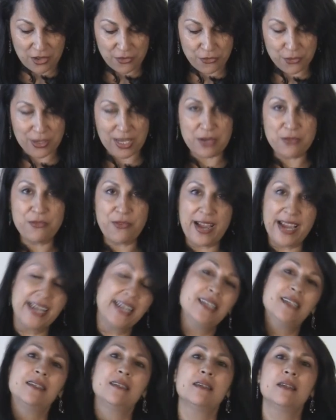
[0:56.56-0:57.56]
Now if you can
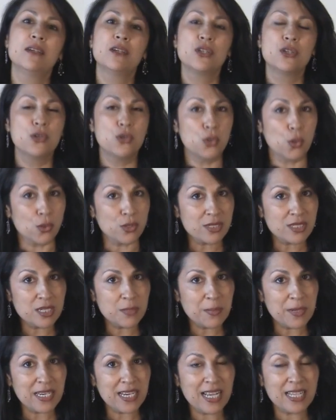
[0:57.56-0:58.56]
find
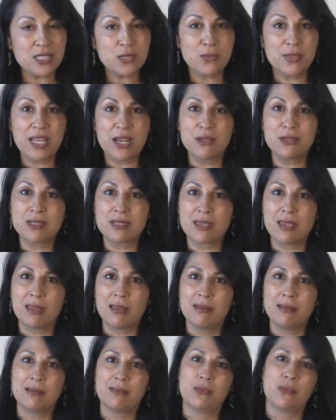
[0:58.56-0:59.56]
roasted peanuts without
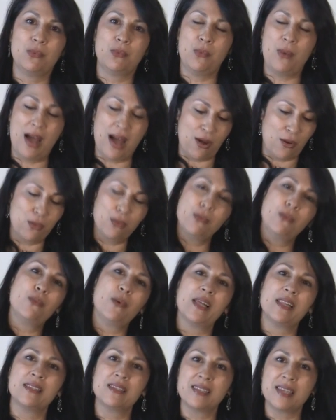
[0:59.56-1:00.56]
skin, wow,
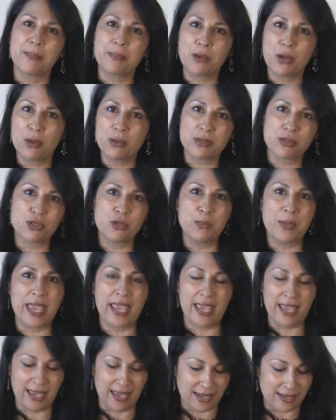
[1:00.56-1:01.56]
one step closer to
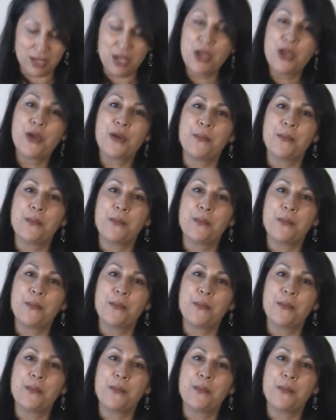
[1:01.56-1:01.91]
making it.